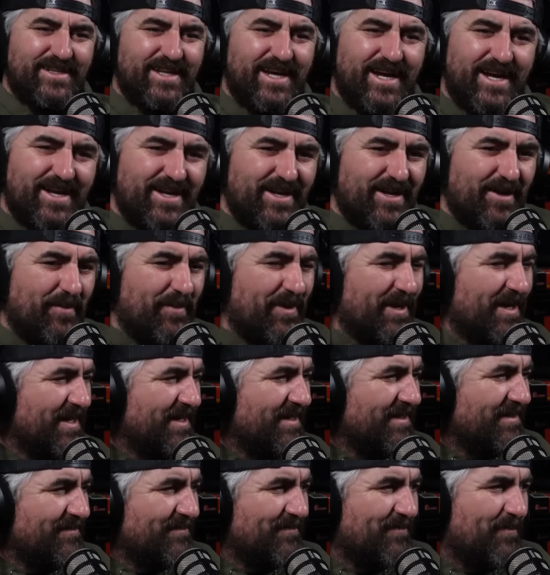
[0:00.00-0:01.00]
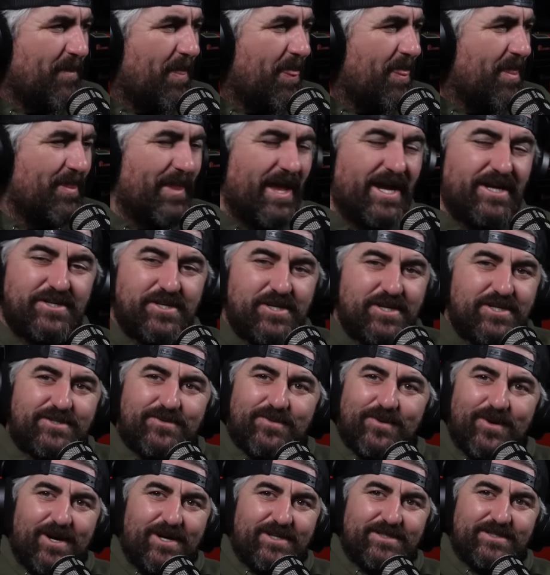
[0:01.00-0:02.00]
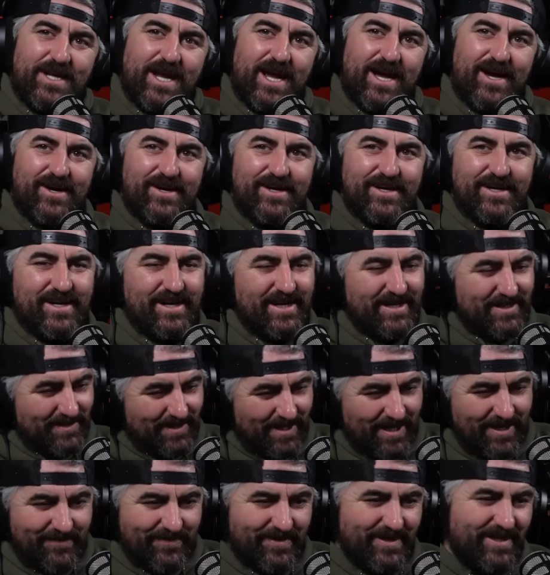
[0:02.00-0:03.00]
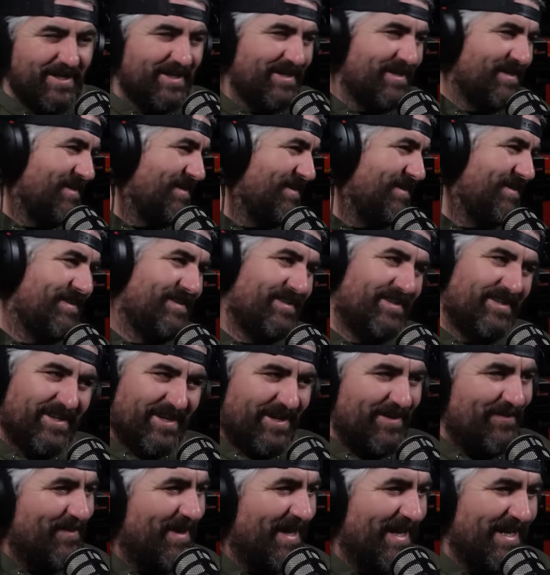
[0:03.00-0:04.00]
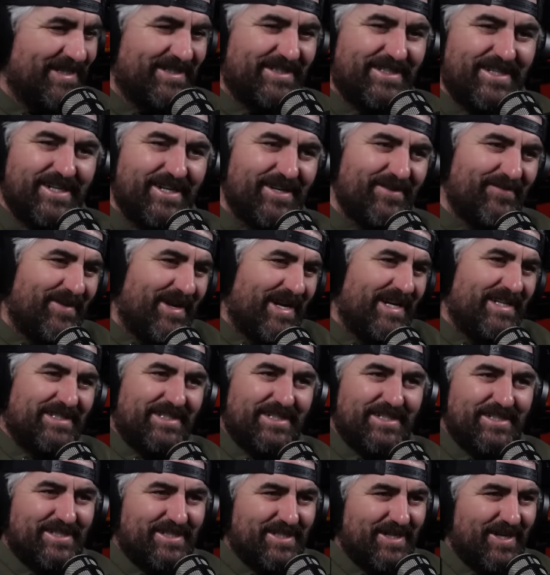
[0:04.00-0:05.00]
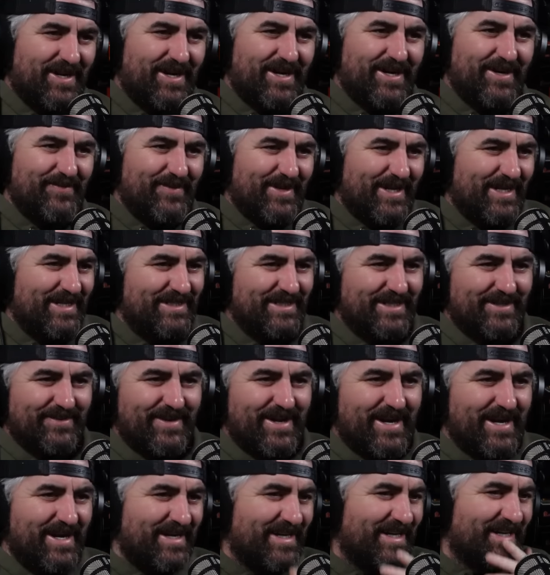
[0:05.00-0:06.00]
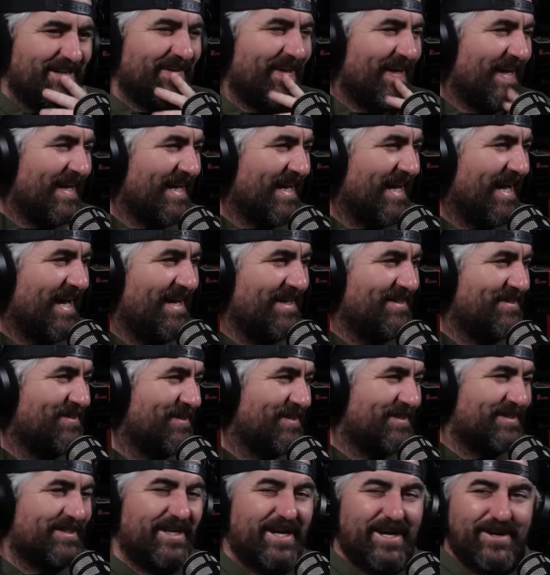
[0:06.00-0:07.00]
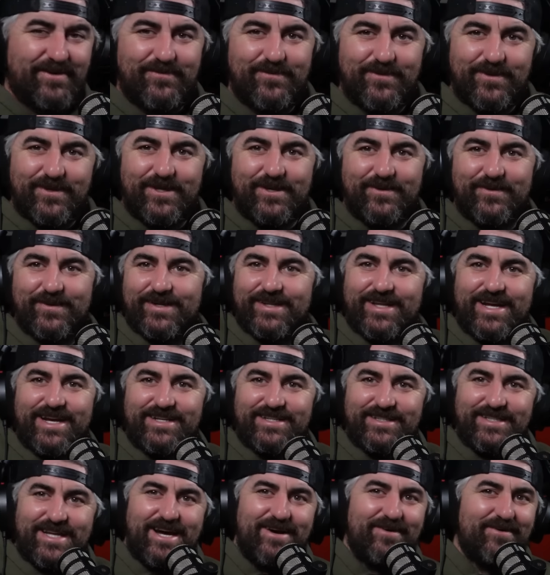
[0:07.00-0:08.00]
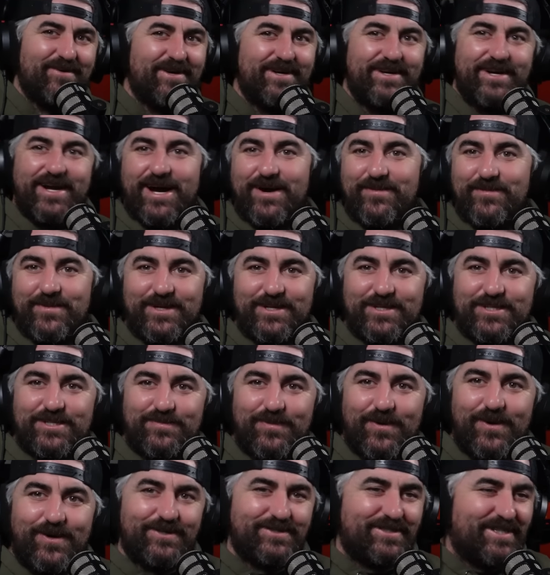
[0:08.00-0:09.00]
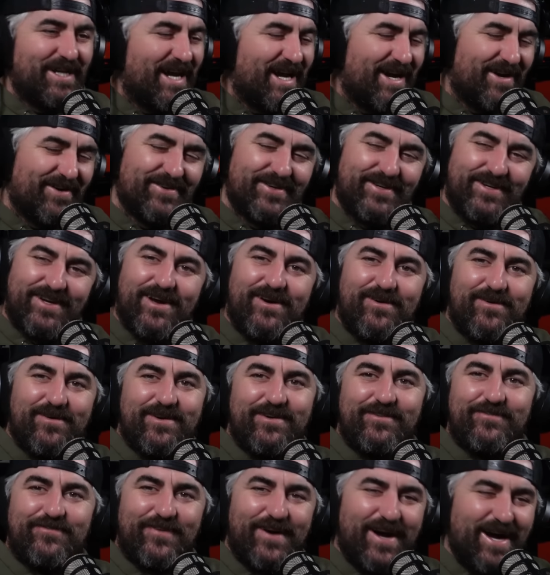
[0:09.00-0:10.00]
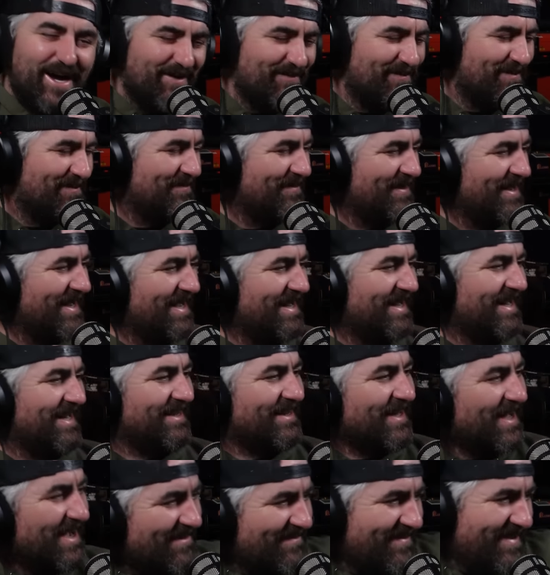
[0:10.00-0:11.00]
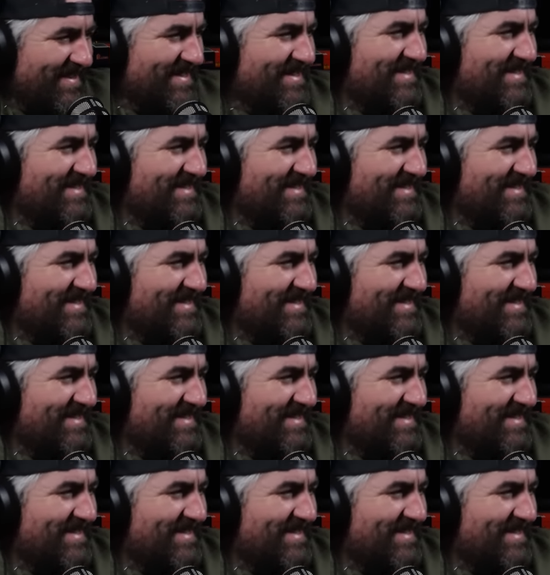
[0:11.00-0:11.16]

that? I mean, that's just raw talent. I love it amazing amazing song amazing writing like i just i really relate to that one i'm in a small town you know where to find me man i love